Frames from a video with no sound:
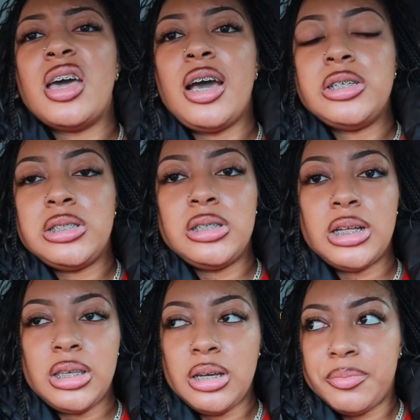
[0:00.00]
Actually,
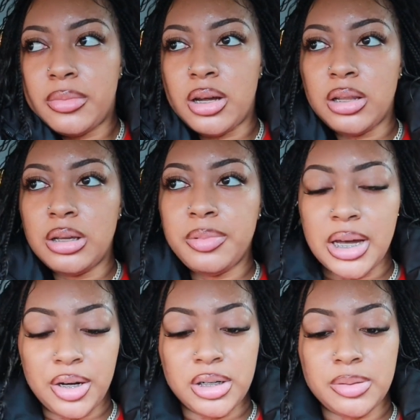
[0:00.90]
I think my lip
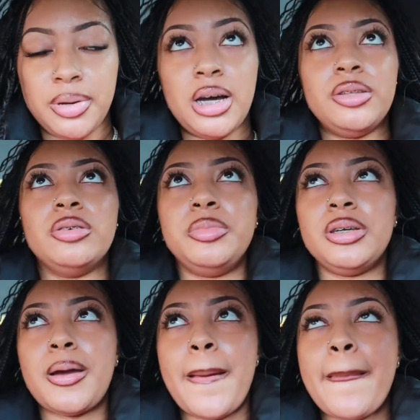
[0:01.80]
liner is bothering me.